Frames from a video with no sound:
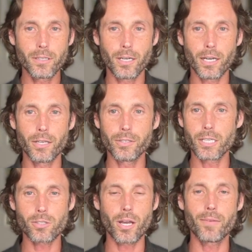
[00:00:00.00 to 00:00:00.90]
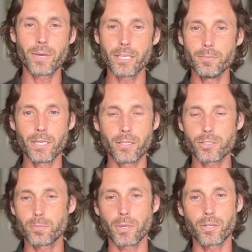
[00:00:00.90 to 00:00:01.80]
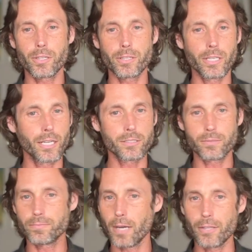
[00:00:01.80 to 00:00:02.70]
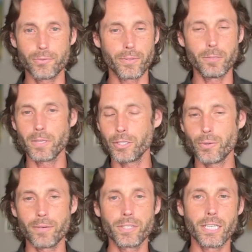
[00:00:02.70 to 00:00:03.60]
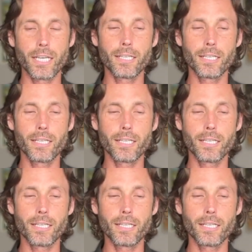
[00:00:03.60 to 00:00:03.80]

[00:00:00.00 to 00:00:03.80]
You guys all have my email. It's a part of the thing. I email you every day.